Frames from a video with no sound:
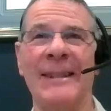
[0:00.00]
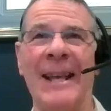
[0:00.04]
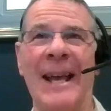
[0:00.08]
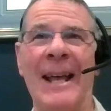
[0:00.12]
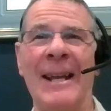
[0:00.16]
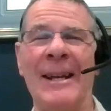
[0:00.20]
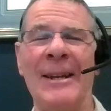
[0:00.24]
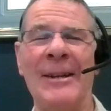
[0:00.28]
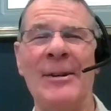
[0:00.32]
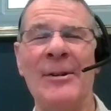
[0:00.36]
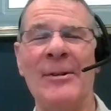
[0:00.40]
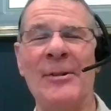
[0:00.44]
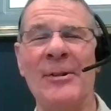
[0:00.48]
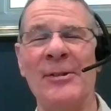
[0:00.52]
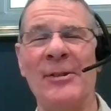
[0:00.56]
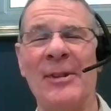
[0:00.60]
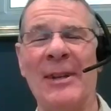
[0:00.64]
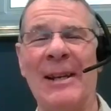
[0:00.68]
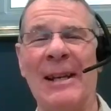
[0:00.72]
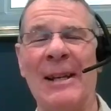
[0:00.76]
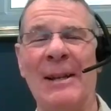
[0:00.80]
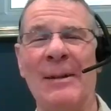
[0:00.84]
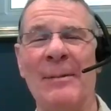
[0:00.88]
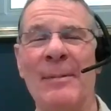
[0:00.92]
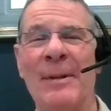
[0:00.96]
Canada is a
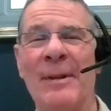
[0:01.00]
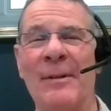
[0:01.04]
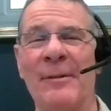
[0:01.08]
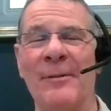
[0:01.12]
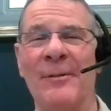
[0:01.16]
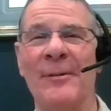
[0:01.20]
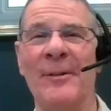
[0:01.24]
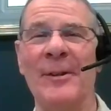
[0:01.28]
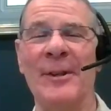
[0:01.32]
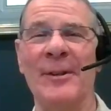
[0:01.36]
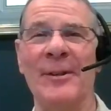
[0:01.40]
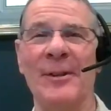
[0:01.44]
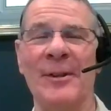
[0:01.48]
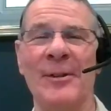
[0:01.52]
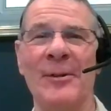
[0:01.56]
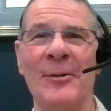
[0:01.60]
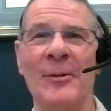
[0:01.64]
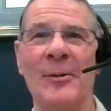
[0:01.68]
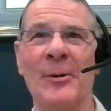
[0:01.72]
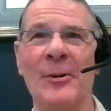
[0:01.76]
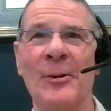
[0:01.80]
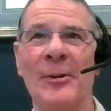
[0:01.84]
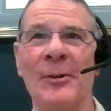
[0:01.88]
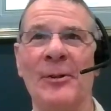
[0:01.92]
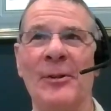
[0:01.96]
little bit further
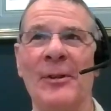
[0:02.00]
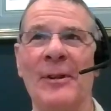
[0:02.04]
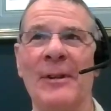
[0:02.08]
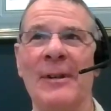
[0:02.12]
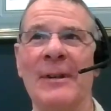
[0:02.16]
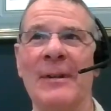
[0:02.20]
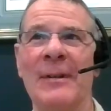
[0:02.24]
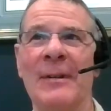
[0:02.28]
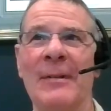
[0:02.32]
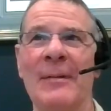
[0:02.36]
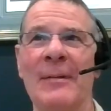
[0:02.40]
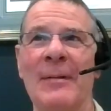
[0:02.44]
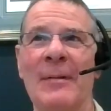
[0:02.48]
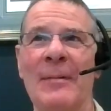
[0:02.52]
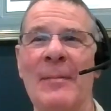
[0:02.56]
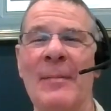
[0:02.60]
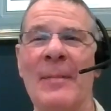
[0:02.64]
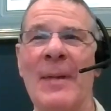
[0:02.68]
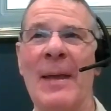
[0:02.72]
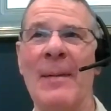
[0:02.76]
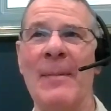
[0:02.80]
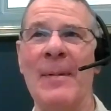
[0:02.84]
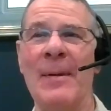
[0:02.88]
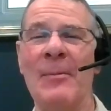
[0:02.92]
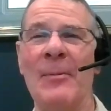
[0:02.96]
north and
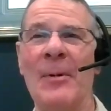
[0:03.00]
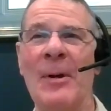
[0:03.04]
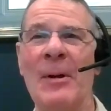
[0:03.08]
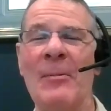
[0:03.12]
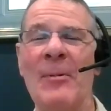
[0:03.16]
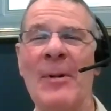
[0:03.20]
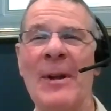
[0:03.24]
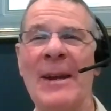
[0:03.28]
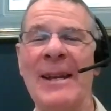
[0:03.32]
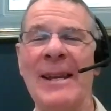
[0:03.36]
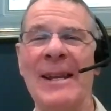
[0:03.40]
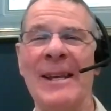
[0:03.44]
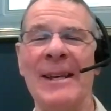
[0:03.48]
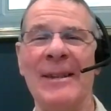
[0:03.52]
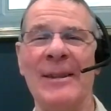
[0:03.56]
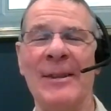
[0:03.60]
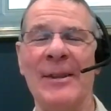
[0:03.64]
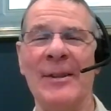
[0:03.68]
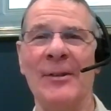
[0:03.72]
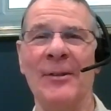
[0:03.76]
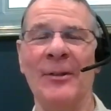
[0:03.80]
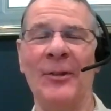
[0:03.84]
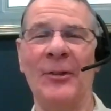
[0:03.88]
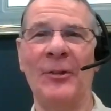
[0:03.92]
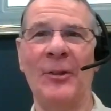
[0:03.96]
maybe we're windier
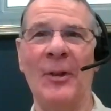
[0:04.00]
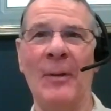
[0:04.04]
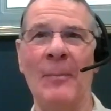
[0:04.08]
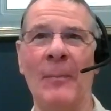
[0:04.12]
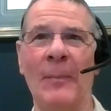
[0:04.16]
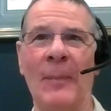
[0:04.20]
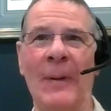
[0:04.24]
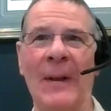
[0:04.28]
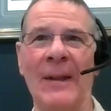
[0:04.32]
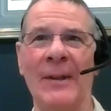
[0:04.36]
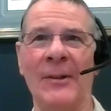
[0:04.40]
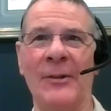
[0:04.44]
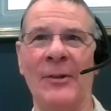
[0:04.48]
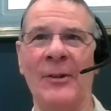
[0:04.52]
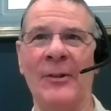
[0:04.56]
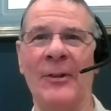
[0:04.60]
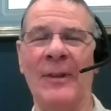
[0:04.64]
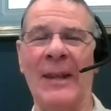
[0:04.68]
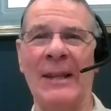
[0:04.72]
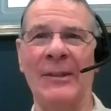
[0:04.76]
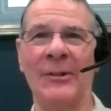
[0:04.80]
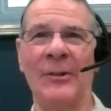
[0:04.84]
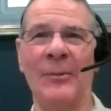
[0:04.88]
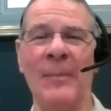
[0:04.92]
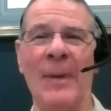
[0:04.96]
than some places.
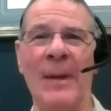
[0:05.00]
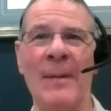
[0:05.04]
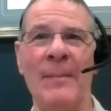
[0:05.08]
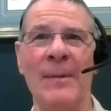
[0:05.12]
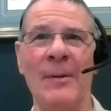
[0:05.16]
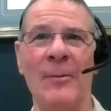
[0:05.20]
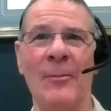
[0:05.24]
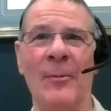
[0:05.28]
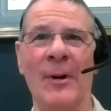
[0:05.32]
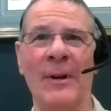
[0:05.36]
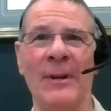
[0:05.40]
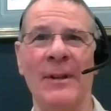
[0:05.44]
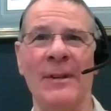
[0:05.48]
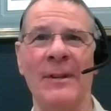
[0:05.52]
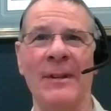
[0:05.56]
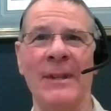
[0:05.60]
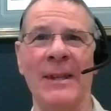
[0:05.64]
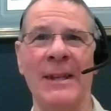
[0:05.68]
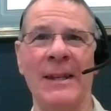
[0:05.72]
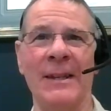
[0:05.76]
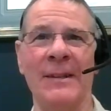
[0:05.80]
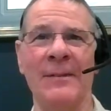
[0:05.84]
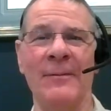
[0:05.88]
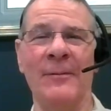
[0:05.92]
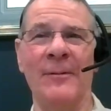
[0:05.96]
That's maybe one of
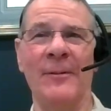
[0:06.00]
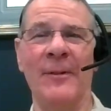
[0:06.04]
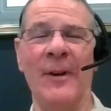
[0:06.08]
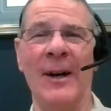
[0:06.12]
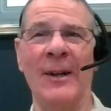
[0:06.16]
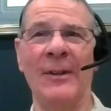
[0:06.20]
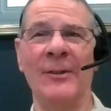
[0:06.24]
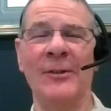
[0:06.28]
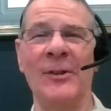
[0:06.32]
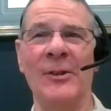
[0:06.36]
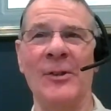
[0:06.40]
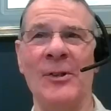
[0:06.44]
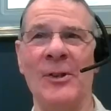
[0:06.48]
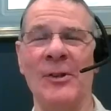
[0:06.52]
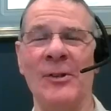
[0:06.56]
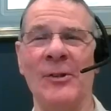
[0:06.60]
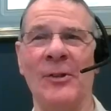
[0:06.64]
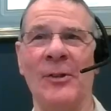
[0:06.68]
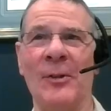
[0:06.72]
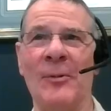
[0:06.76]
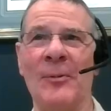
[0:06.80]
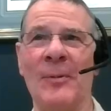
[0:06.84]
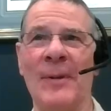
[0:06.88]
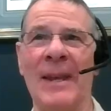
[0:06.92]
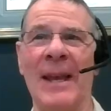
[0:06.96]
the
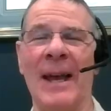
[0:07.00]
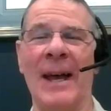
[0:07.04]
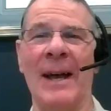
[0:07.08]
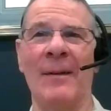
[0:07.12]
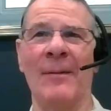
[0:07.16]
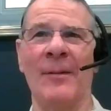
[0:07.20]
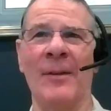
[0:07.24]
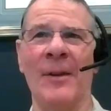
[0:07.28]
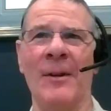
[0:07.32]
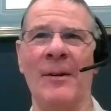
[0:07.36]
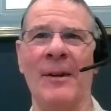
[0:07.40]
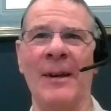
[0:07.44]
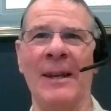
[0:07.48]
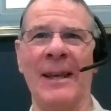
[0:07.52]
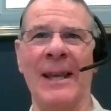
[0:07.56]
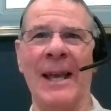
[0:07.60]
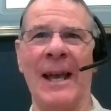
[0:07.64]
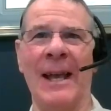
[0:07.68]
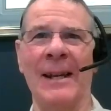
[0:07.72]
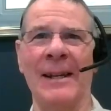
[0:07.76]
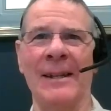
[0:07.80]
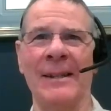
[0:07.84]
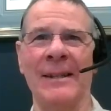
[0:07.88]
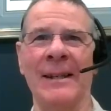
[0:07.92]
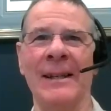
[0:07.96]
advantages that we have here in
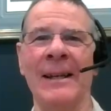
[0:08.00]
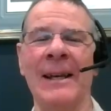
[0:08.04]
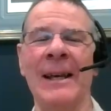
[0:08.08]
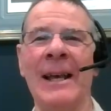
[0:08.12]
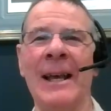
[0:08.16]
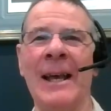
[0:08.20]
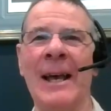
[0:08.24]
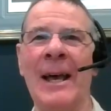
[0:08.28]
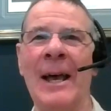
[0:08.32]
Canada.